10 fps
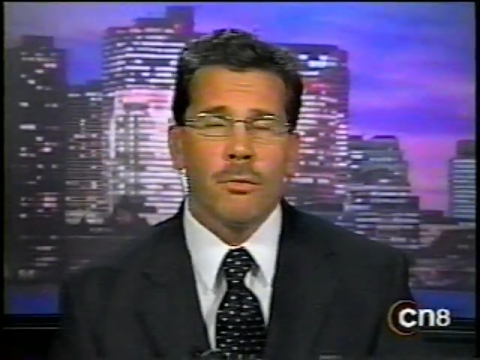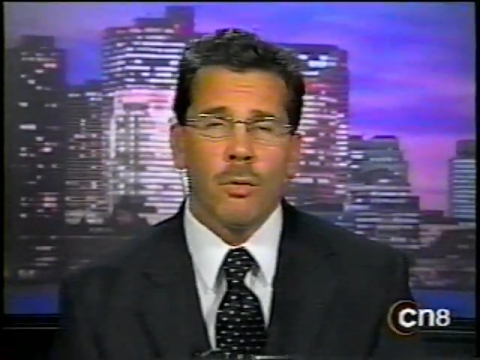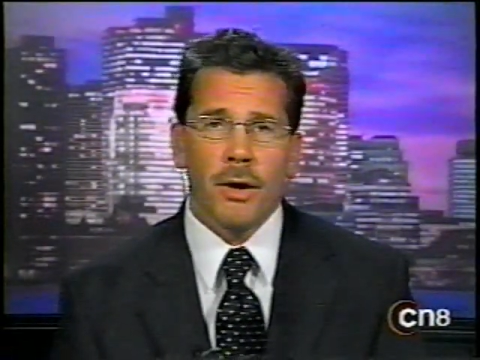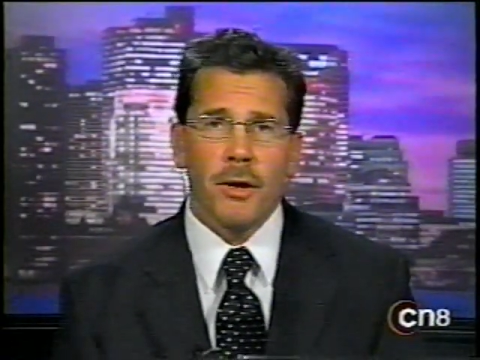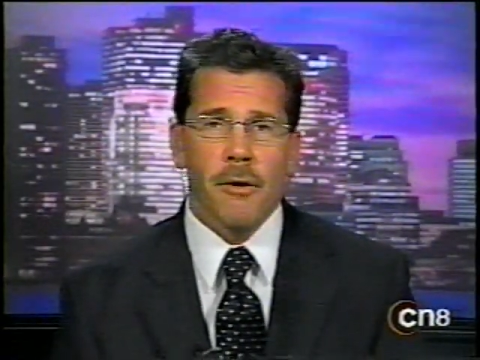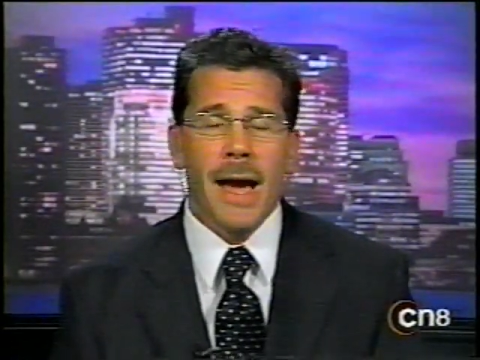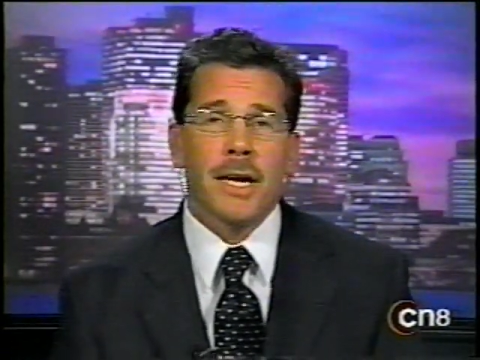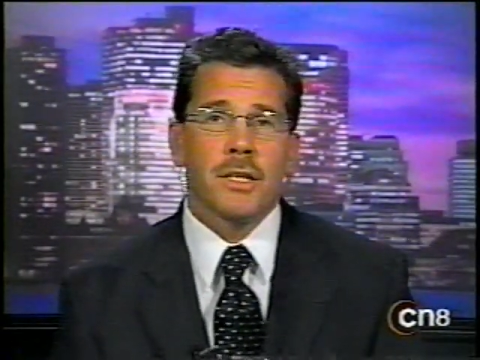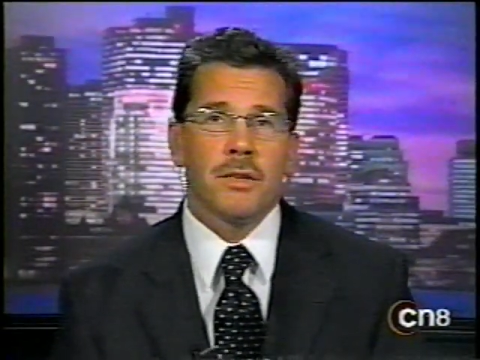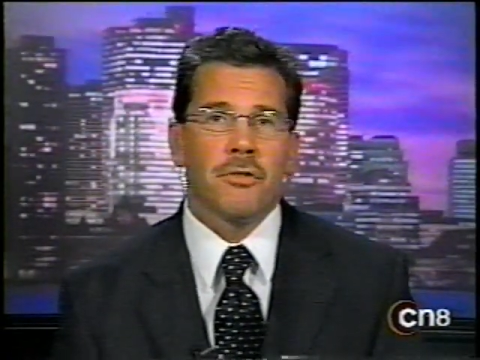what are your
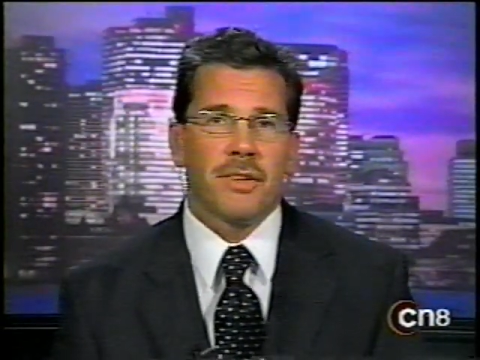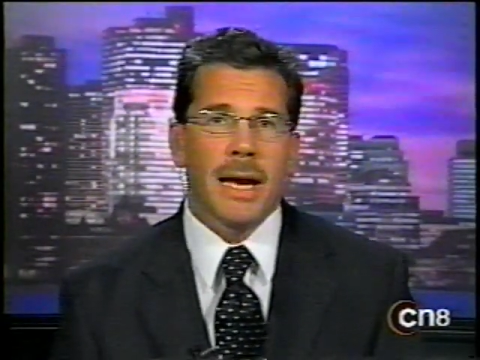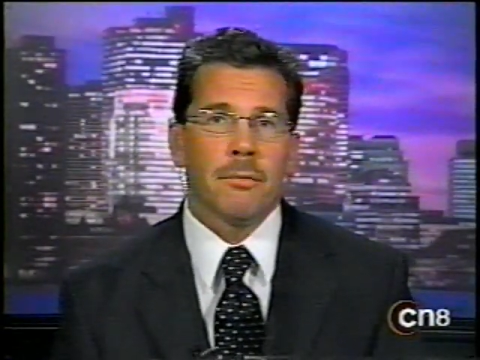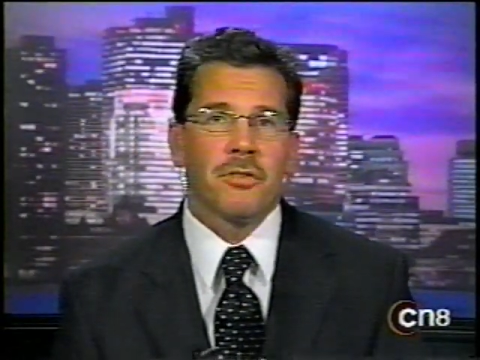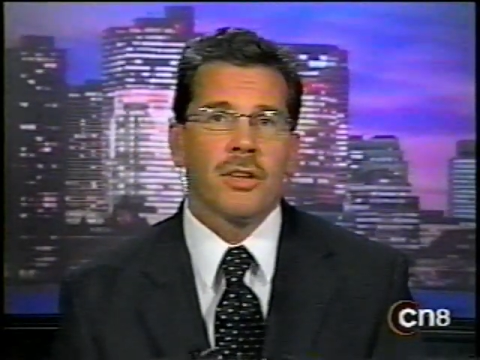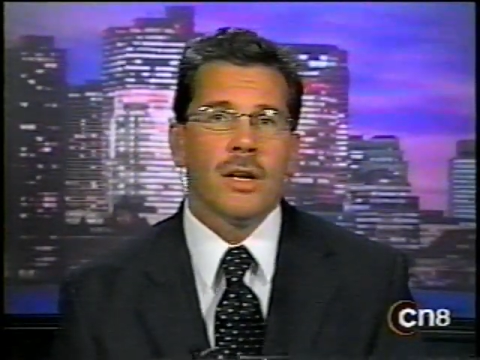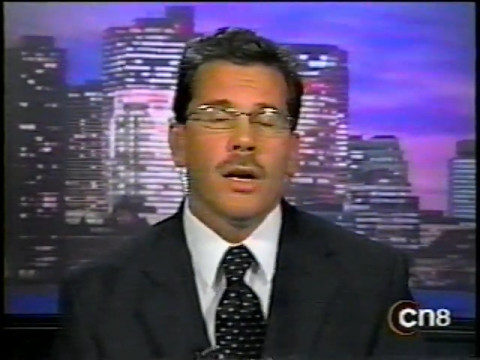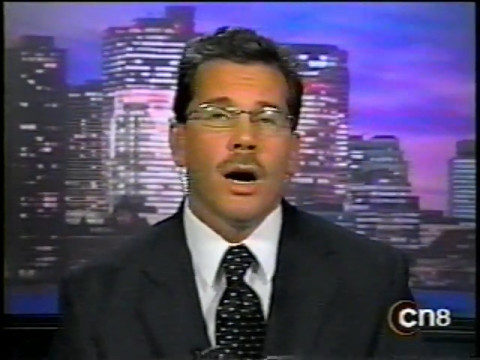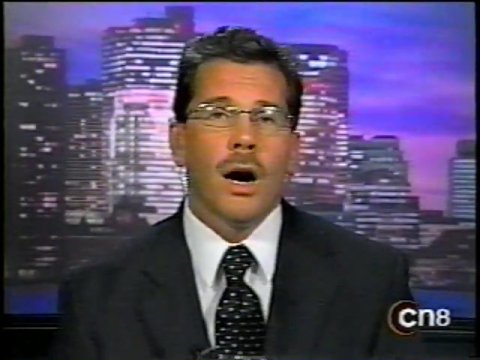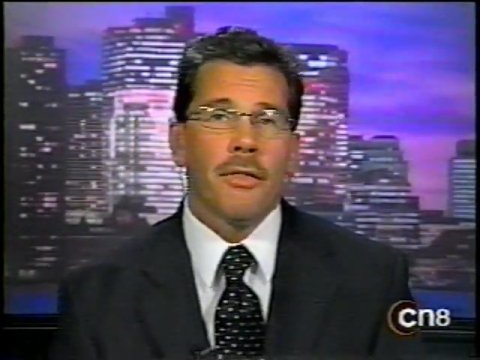action steps
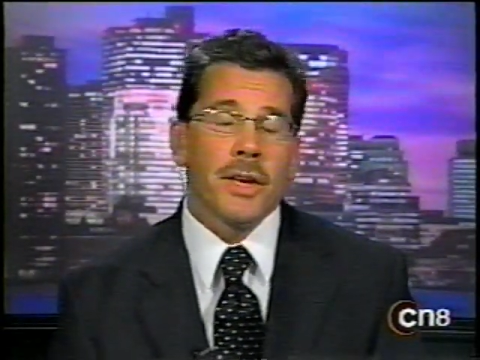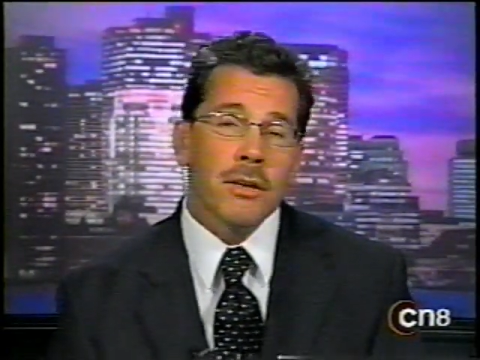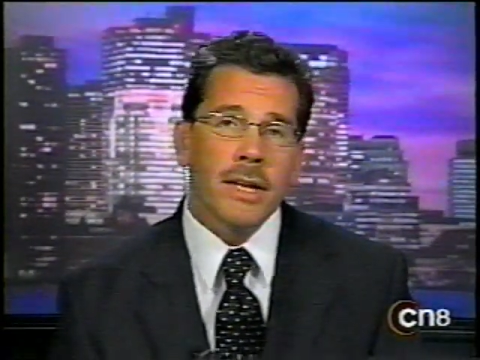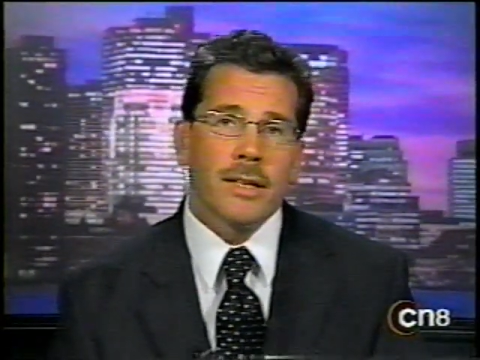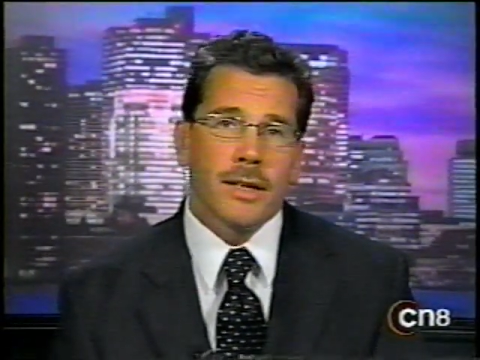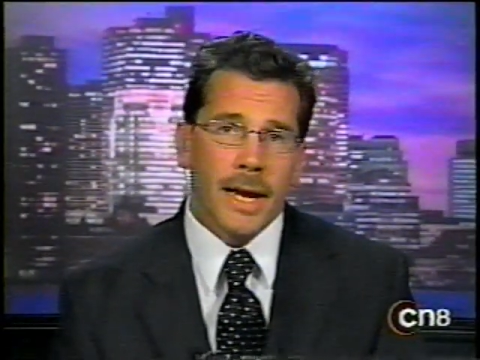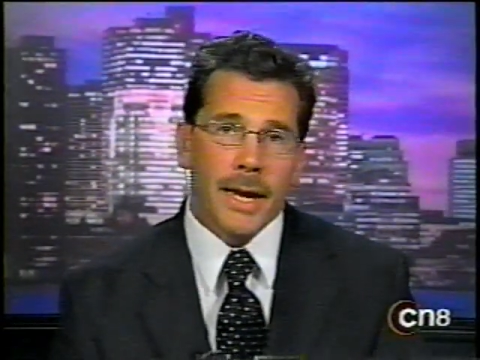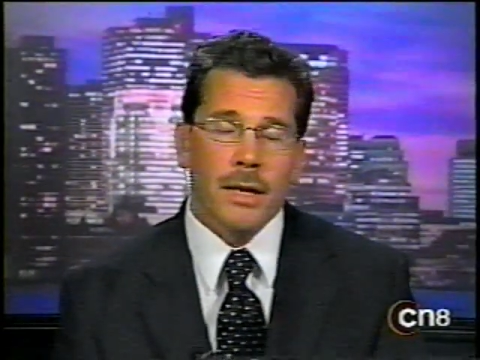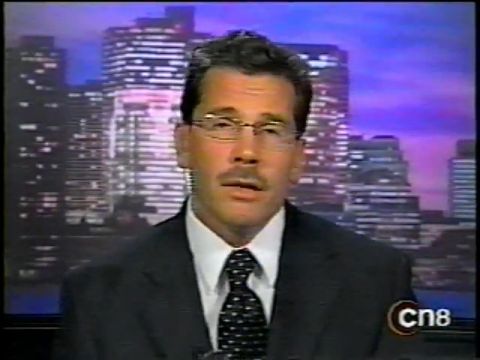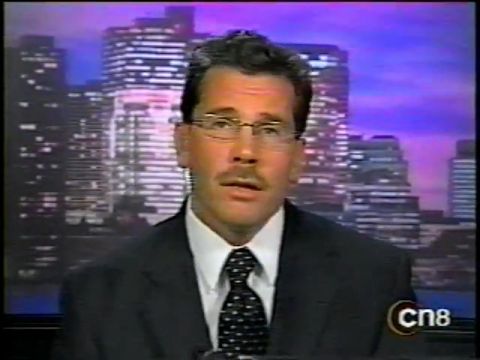that you need to
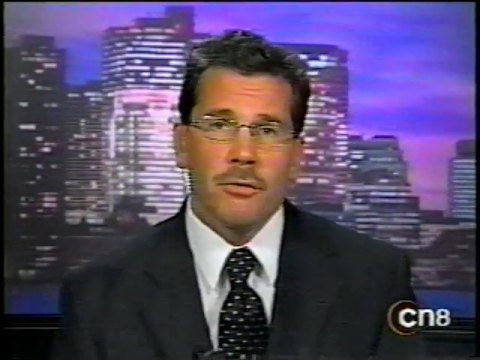take